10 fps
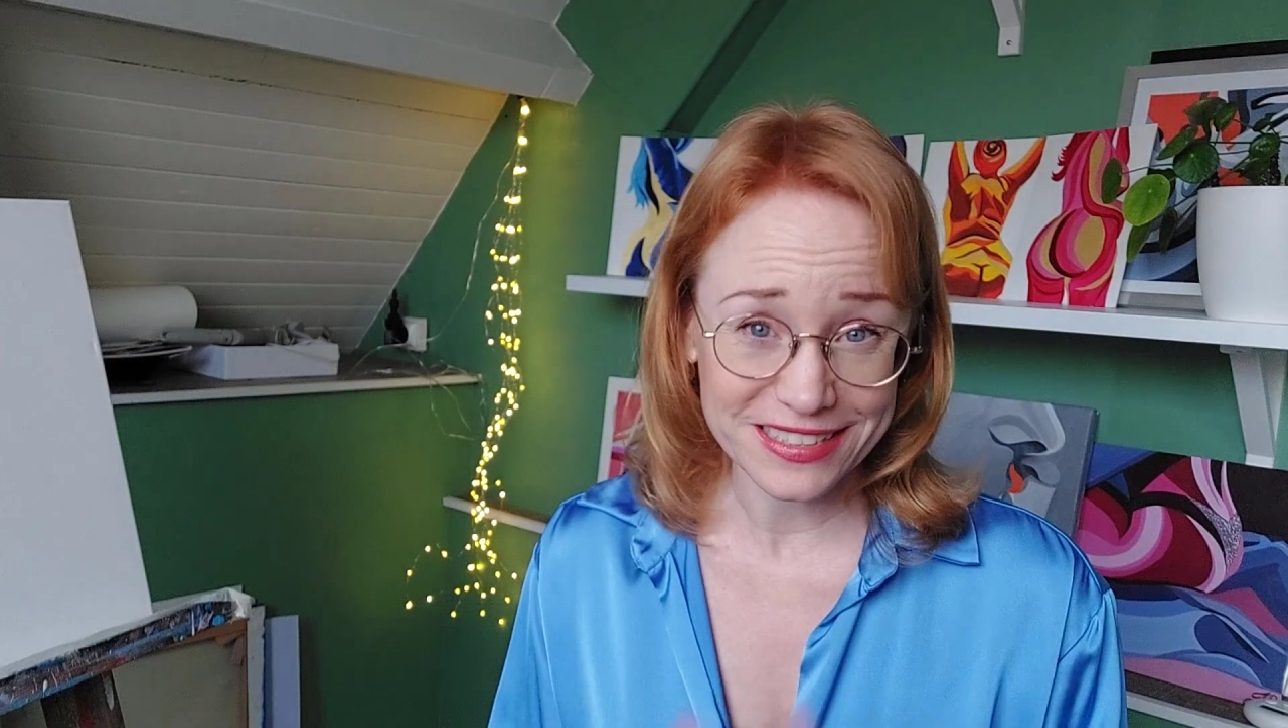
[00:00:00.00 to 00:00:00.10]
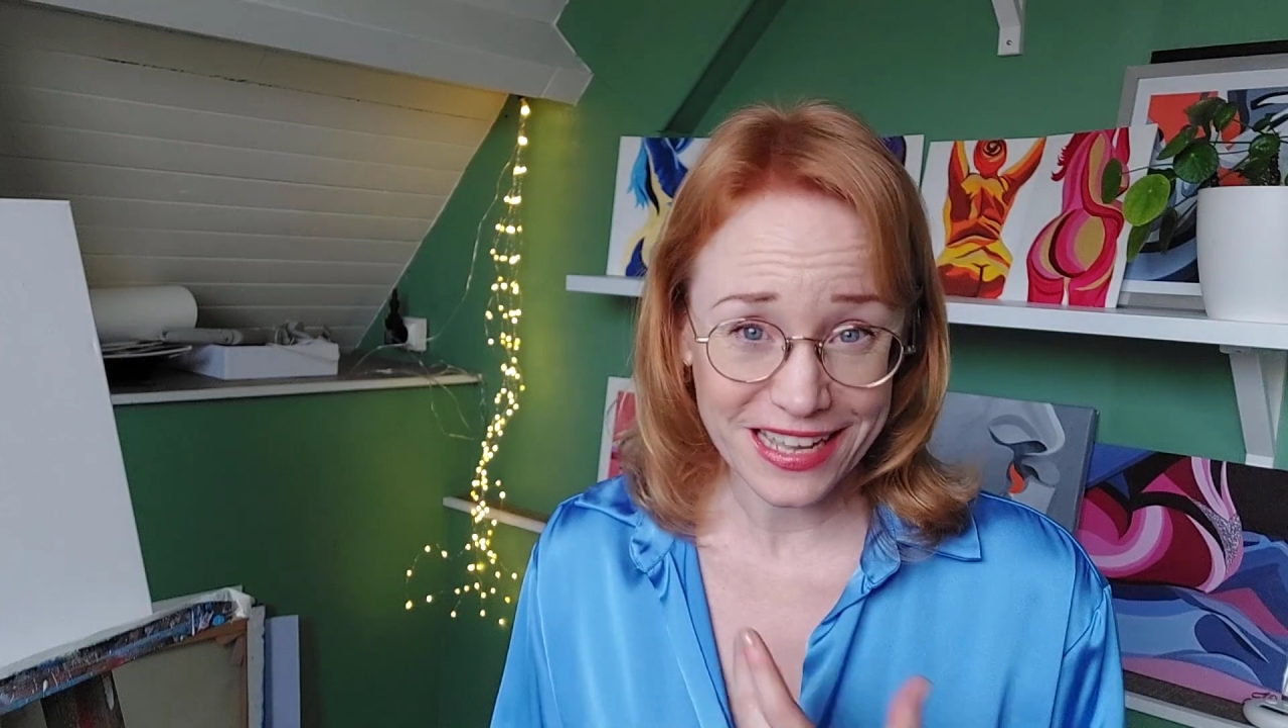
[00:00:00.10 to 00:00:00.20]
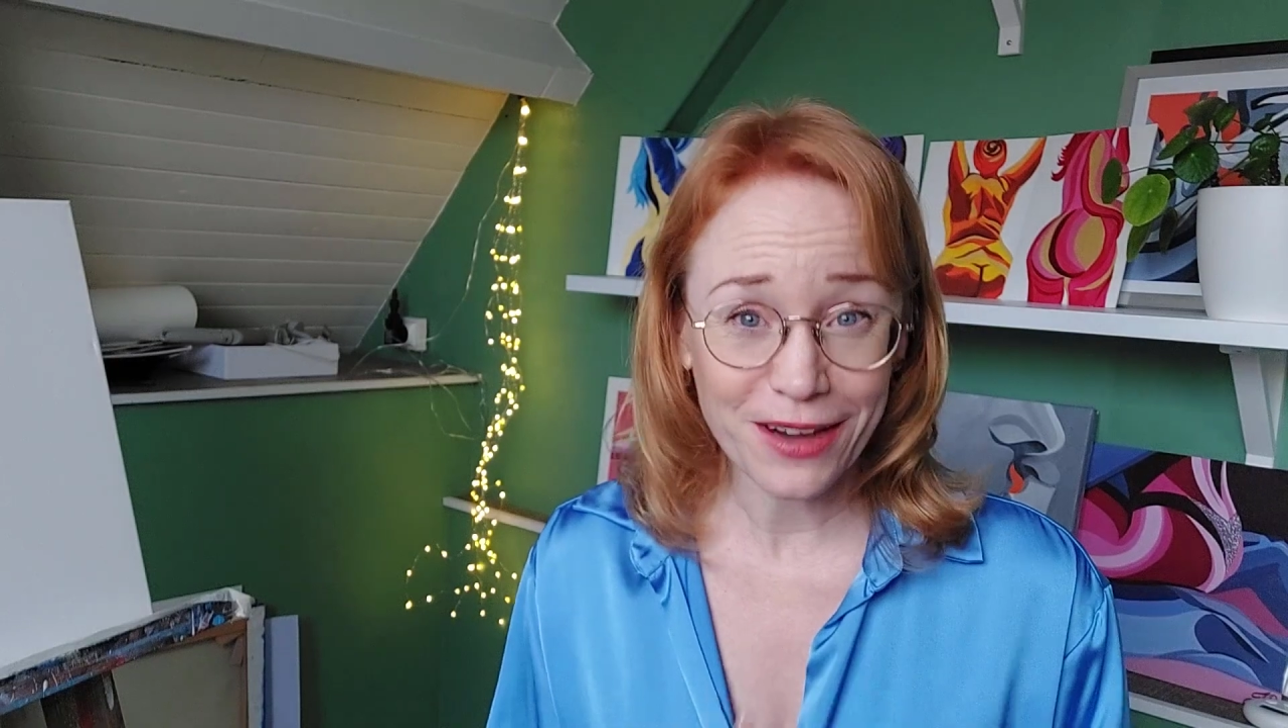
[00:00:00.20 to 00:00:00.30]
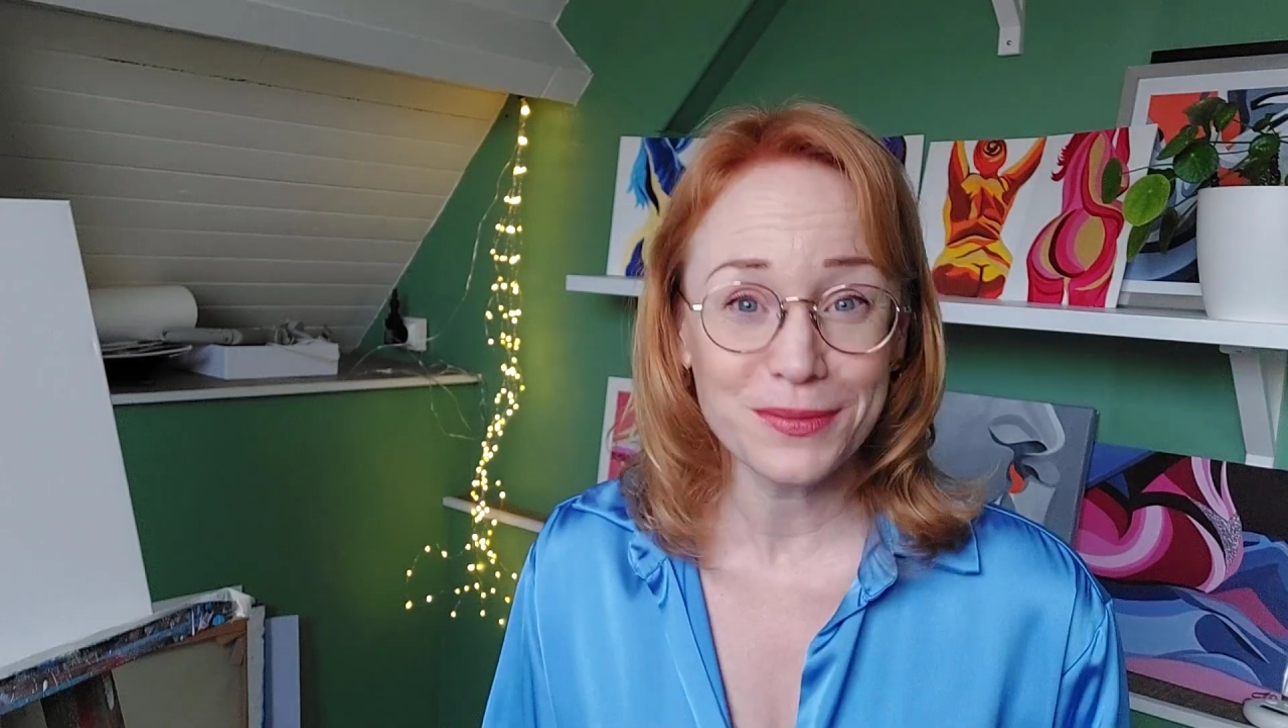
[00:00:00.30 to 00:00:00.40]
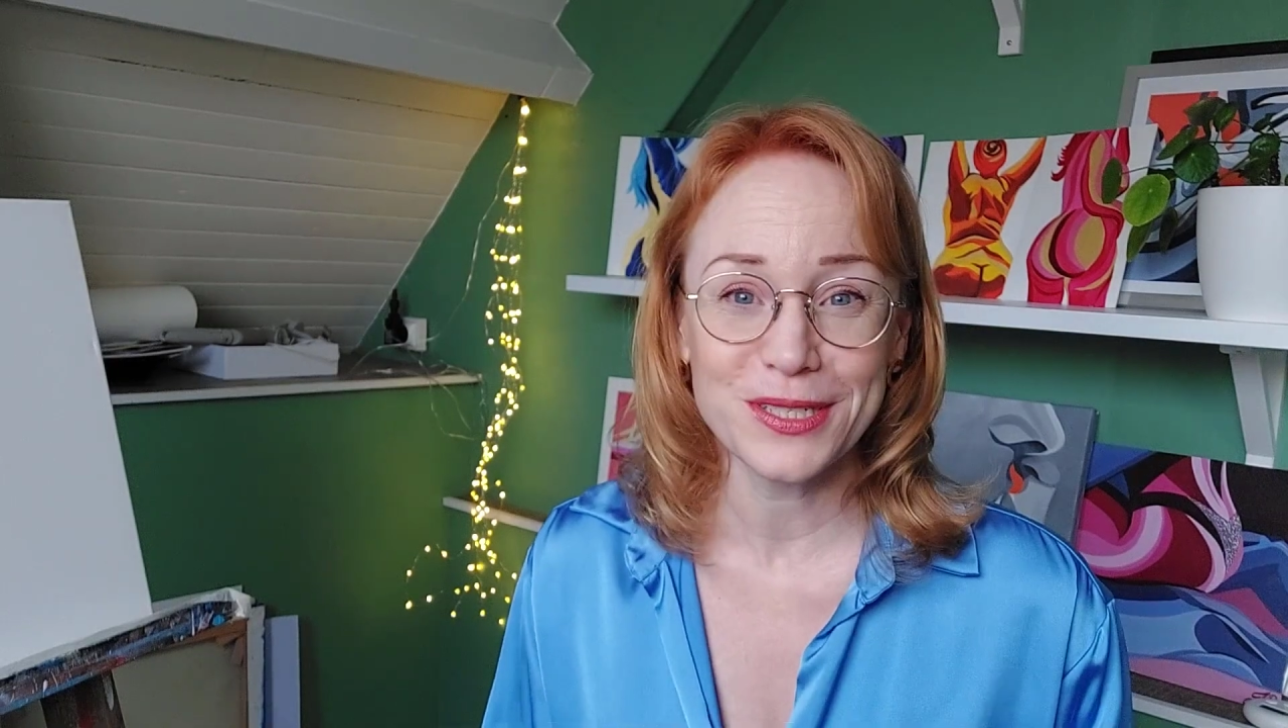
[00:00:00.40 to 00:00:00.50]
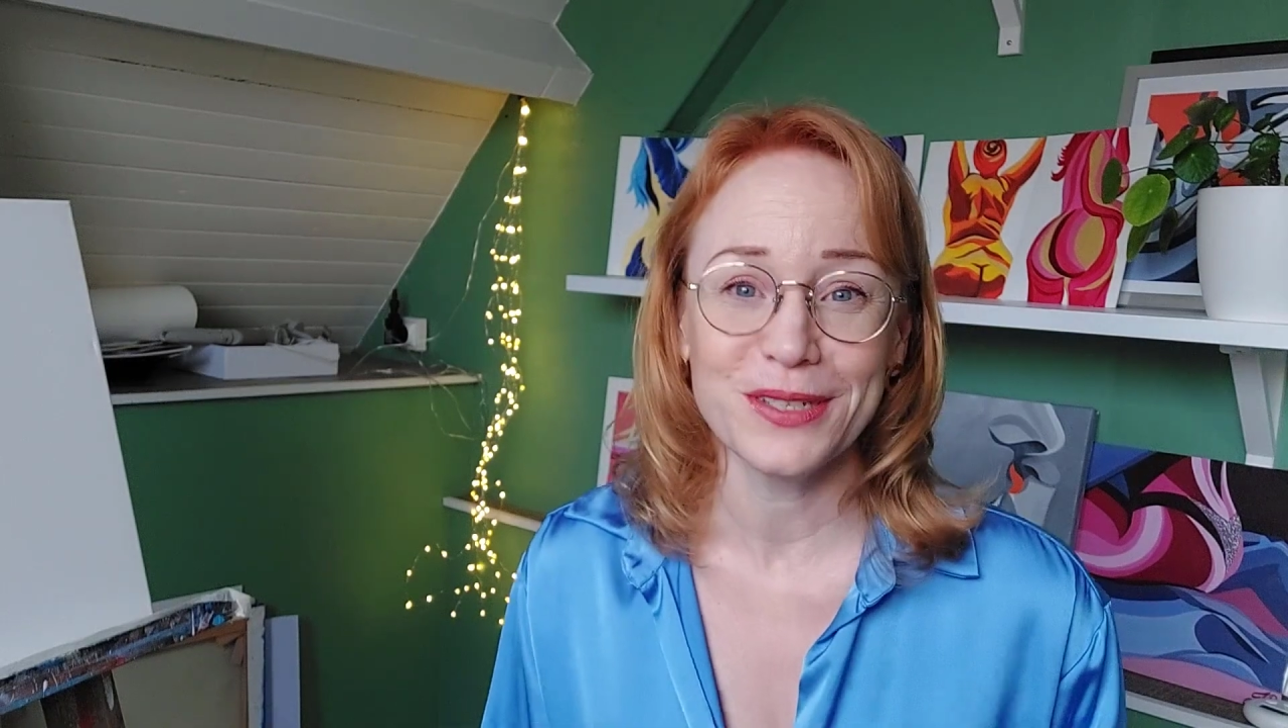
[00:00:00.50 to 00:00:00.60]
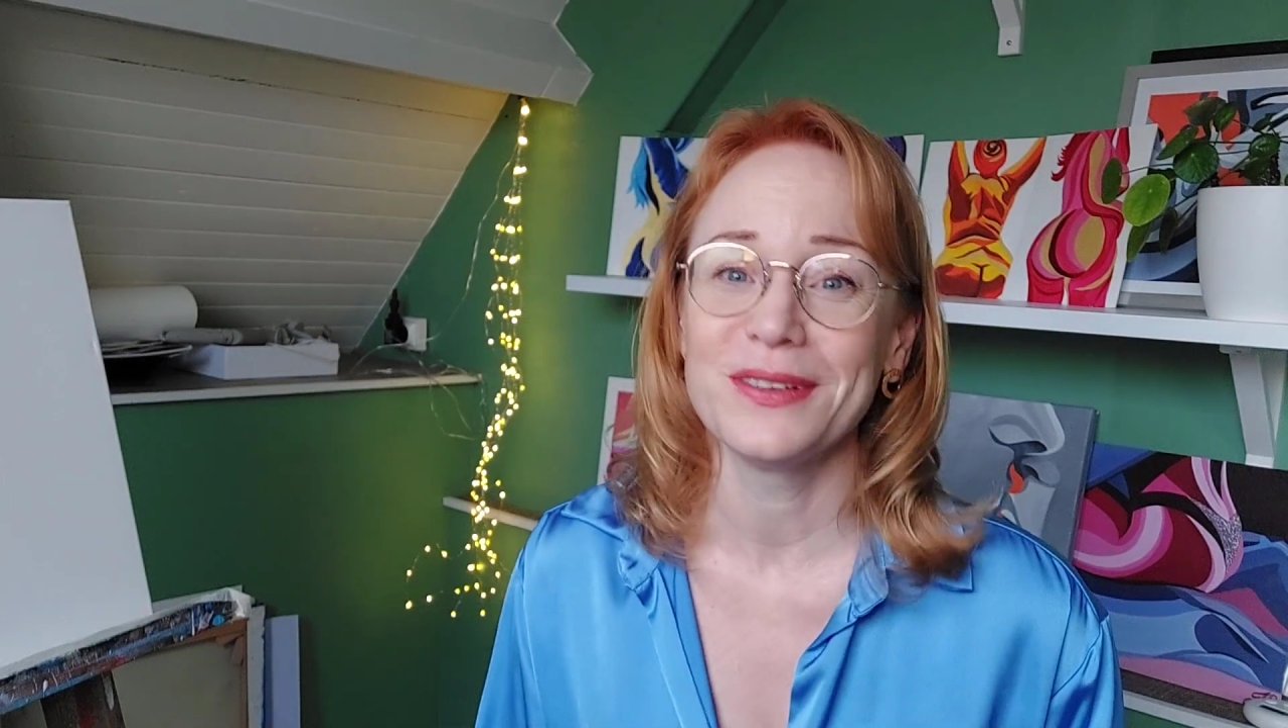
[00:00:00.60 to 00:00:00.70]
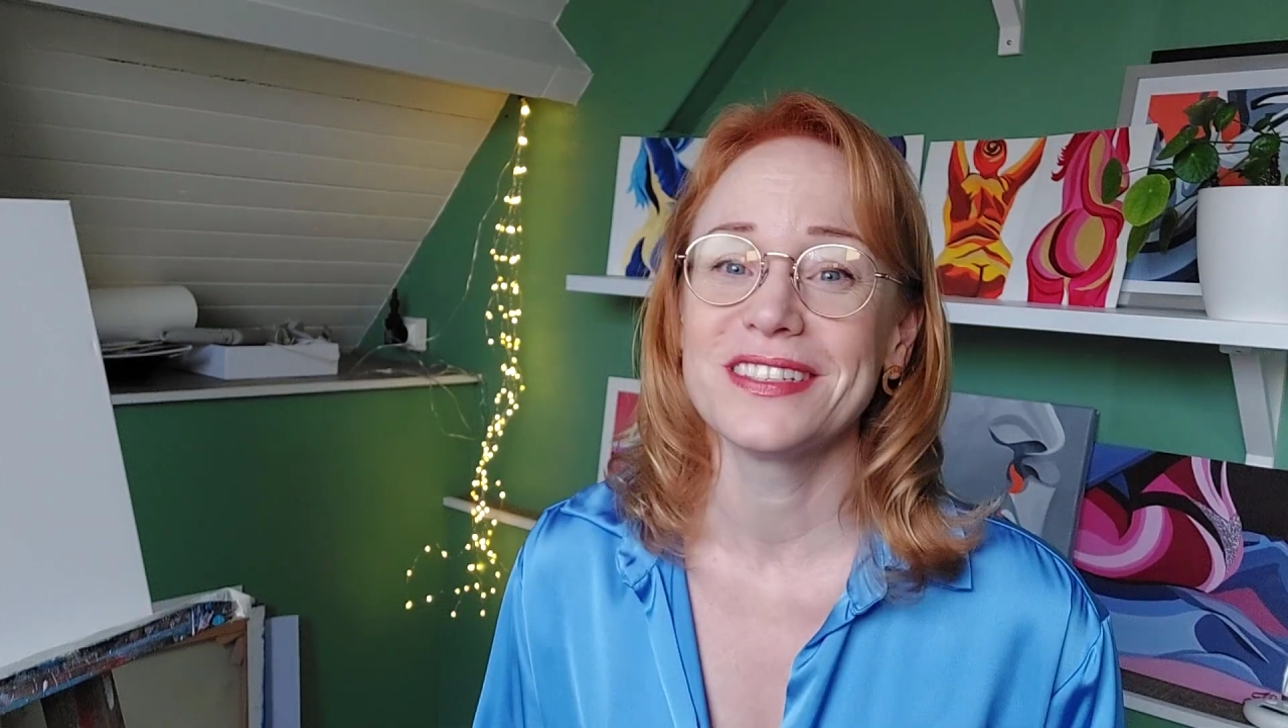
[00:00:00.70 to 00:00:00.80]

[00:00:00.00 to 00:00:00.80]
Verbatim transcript: it's helped you